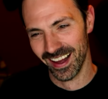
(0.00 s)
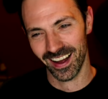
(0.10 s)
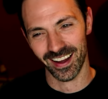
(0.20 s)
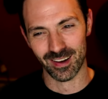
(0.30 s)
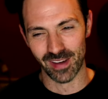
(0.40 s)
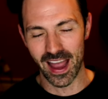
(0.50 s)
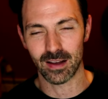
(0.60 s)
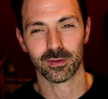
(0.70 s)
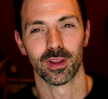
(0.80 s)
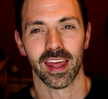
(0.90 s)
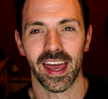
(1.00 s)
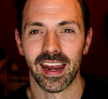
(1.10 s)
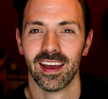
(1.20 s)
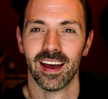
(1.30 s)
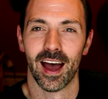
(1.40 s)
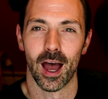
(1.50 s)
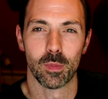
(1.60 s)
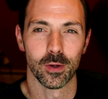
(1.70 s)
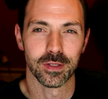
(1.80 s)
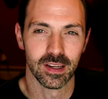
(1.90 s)
Um, after that, I
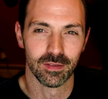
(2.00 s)
posted a